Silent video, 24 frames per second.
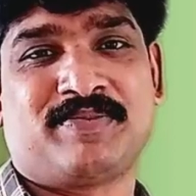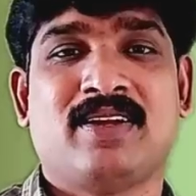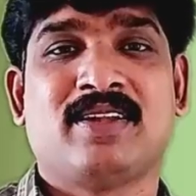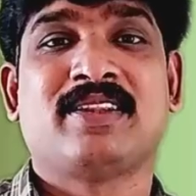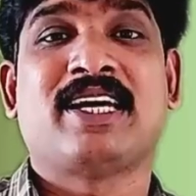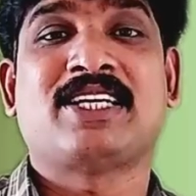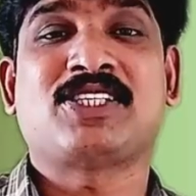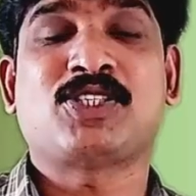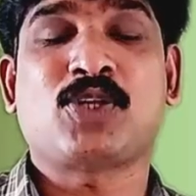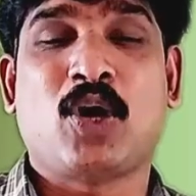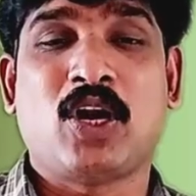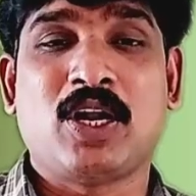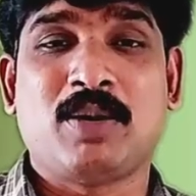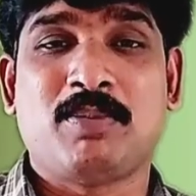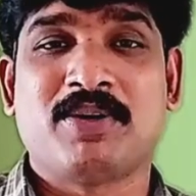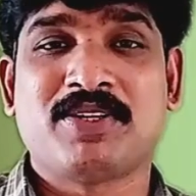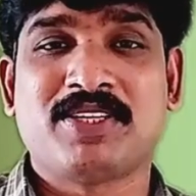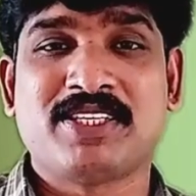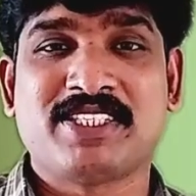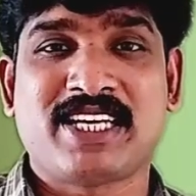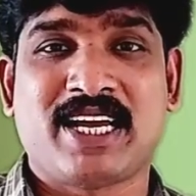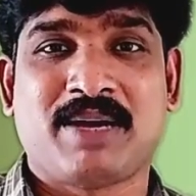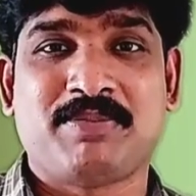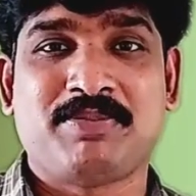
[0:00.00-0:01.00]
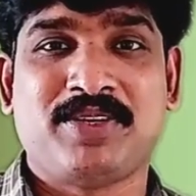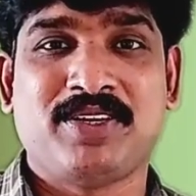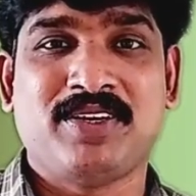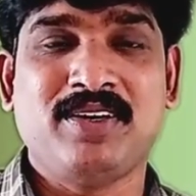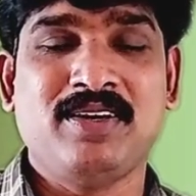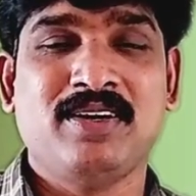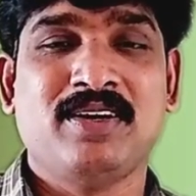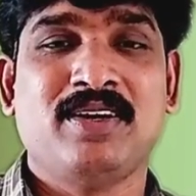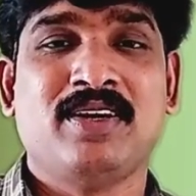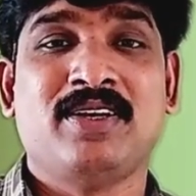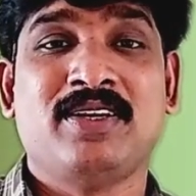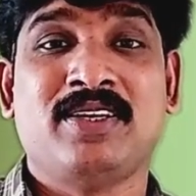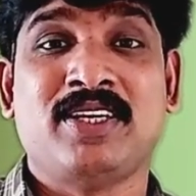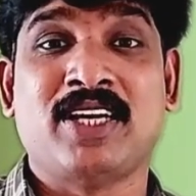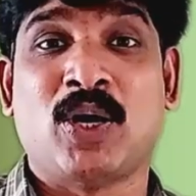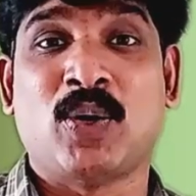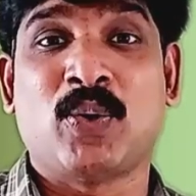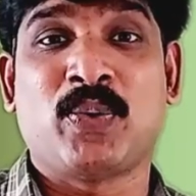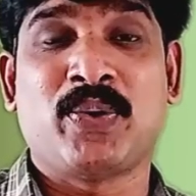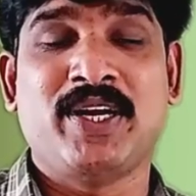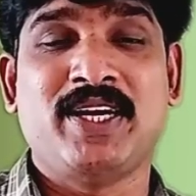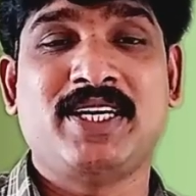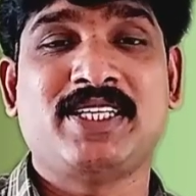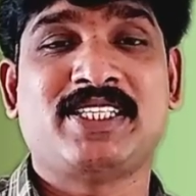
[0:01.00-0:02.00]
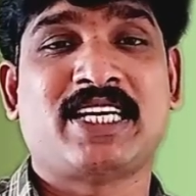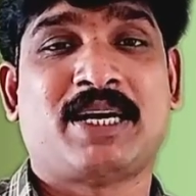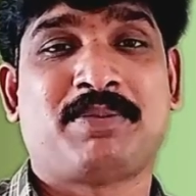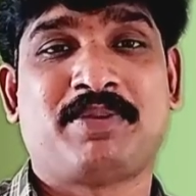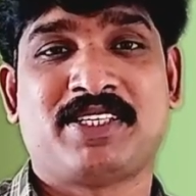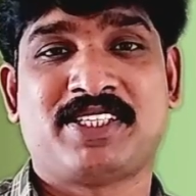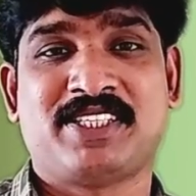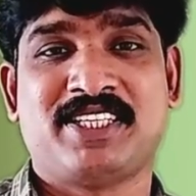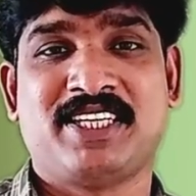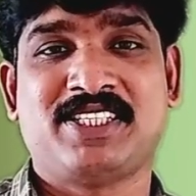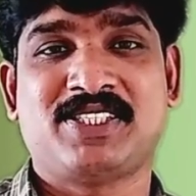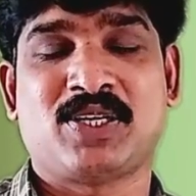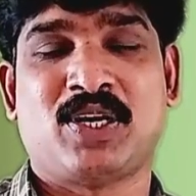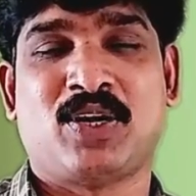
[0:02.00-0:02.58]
That's all about the chapter. Now read chapter 6